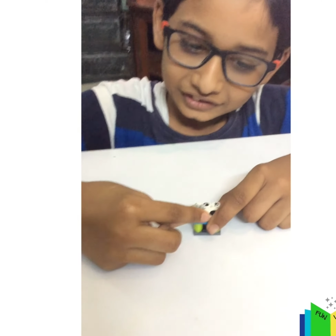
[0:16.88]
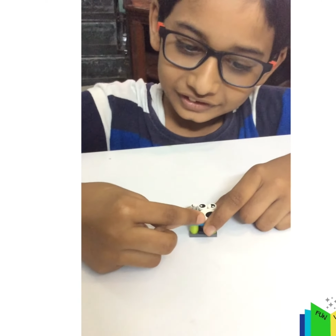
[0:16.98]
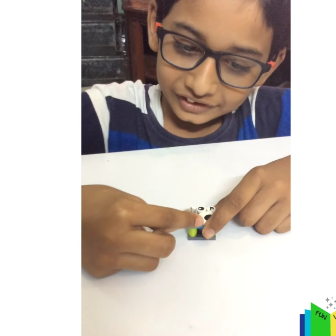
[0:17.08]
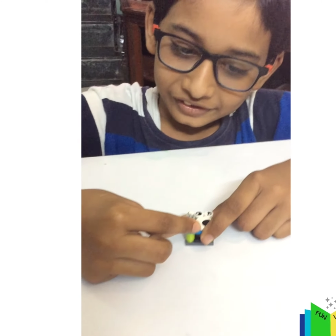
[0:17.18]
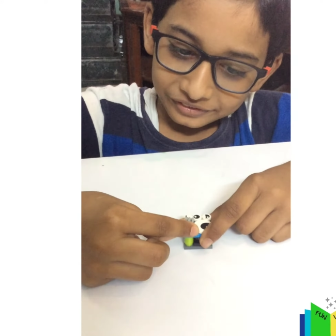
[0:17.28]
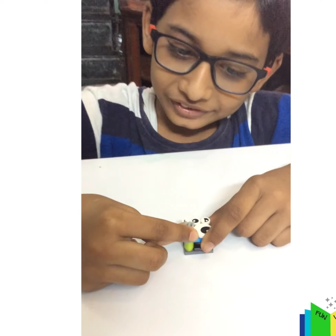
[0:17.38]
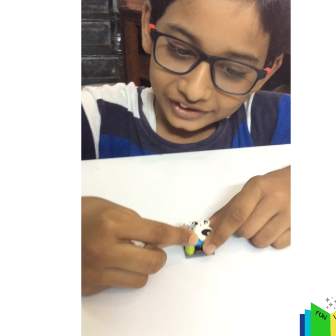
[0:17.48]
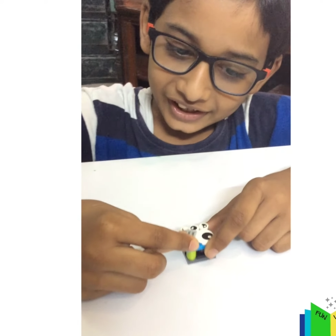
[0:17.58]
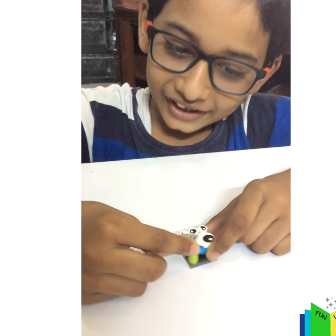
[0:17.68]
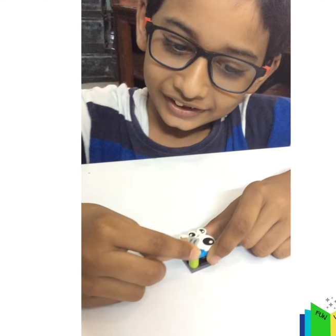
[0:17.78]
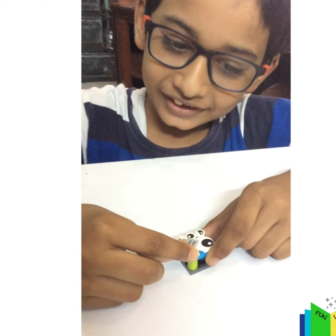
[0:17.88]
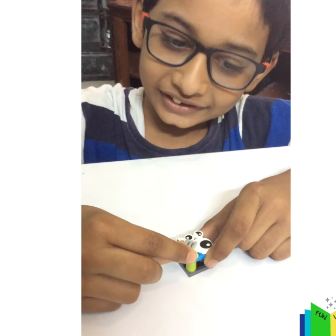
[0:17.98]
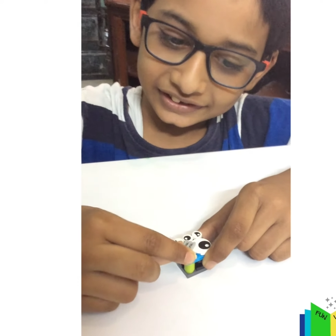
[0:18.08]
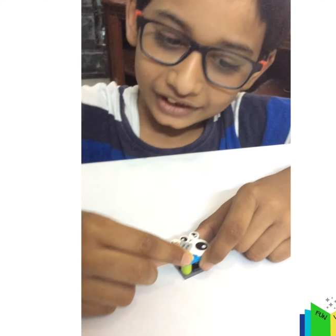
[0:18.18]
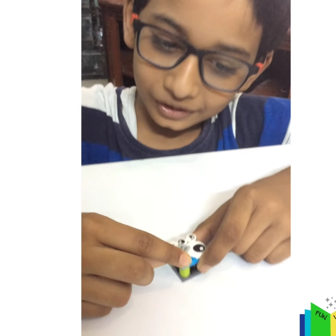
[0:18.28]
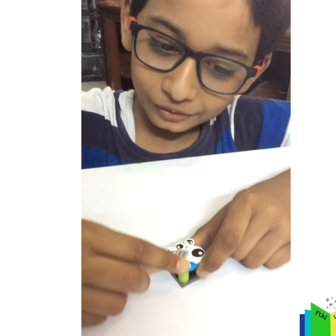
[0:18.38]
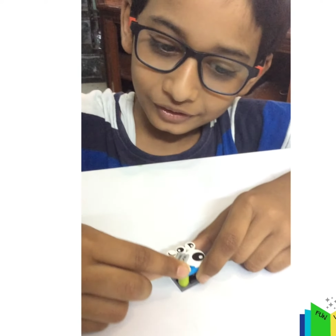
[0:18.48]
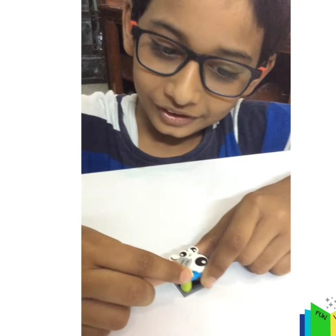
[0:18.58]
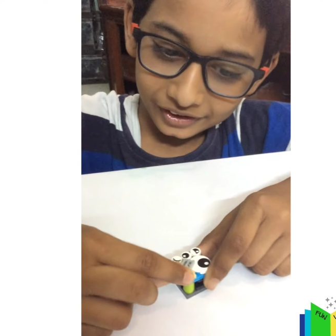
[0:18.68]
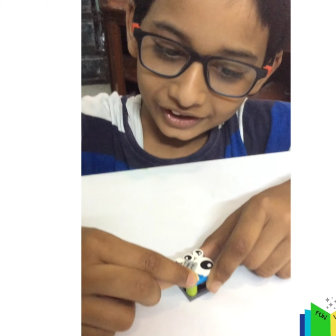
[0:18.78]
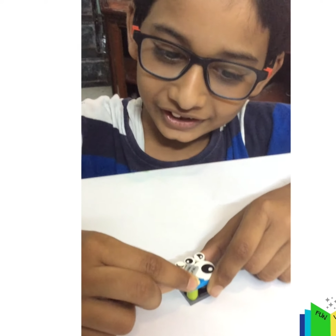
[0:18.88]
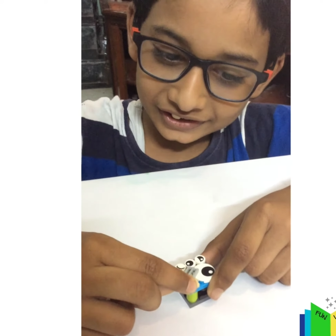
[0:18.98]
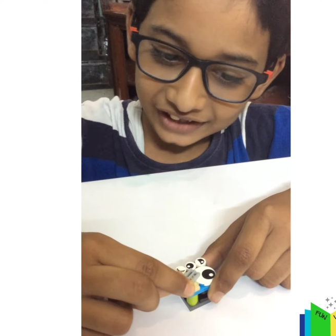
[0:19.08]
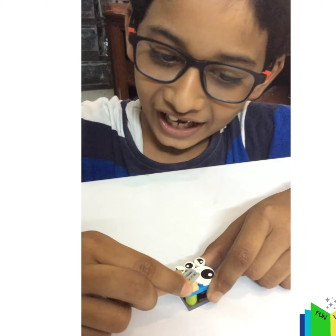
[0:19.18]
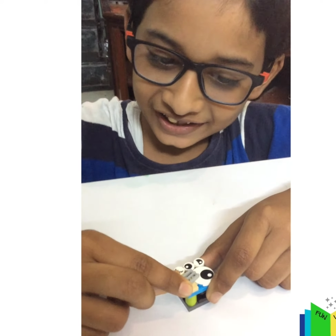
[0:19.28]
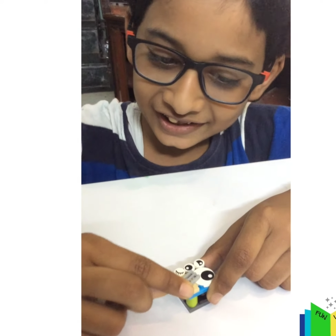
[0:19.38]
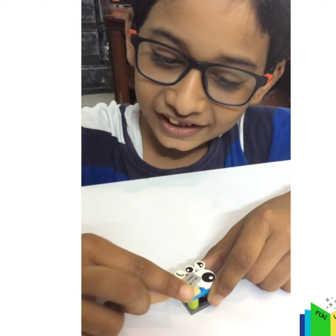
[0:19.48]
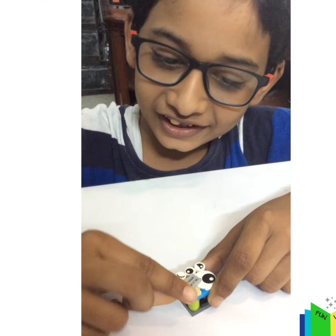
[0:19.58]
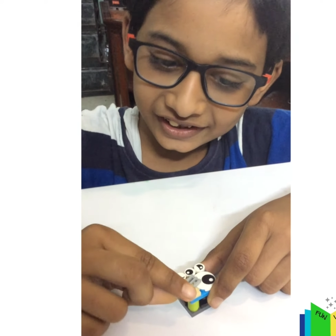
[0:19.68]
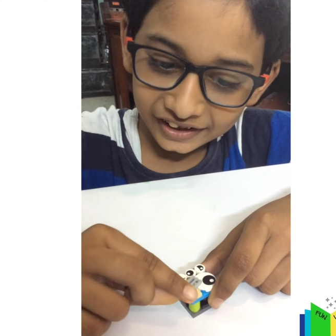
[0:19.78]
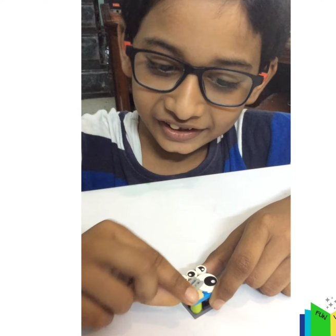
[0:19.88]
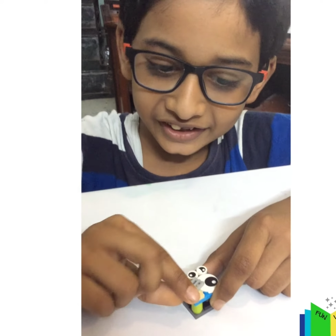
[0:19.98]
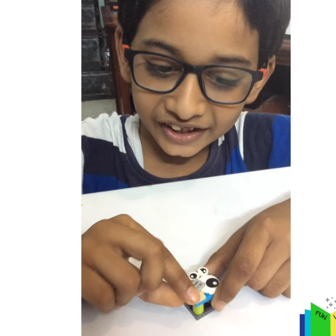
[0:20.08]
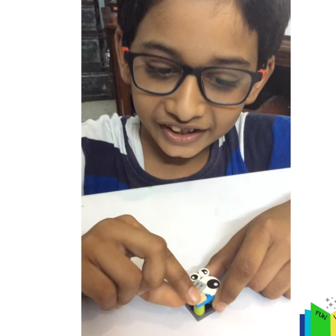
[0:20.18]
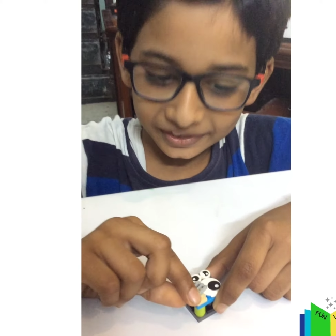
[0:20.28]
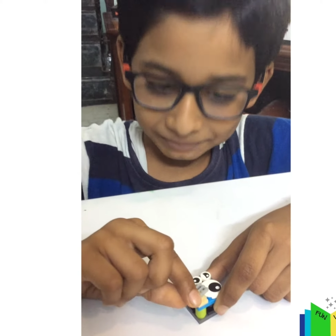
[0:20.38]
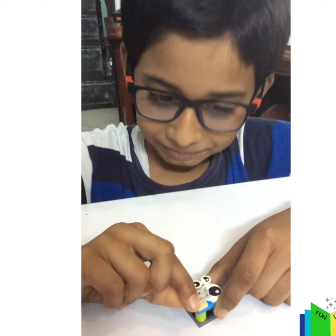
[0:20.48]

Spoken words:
So you have to take this out. This is actually a key.